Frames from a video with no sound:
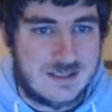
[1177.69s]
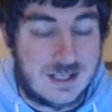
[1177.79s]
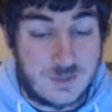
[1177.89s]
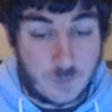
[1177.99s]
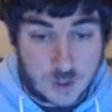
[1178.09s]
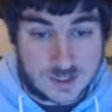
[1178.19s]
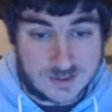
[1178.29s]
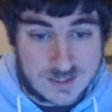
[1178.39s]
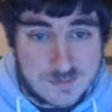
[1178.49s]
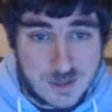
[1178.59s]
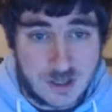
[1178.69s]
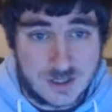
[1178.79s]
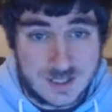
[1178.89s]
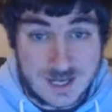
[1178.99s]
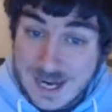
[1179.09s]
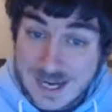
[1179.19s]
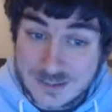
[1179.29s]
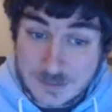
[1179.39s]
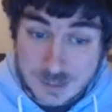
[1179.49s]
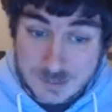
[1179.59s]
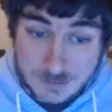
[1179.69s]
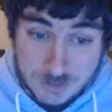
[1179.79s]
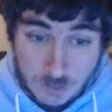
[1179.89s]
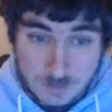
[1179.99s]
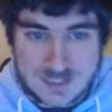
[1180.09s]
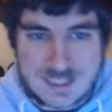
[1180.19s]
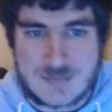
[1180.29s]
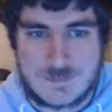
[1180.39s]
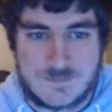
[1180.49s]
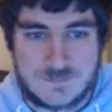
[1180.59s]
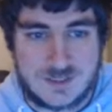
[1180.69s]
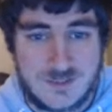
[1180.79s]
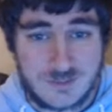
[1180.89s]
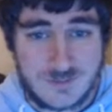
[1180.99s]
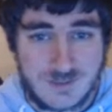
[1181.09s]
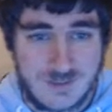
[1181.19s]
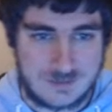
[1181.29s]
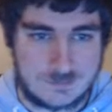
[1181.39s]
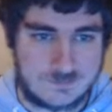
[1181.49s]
a working theme park and a playable Monopoly game. What's about that?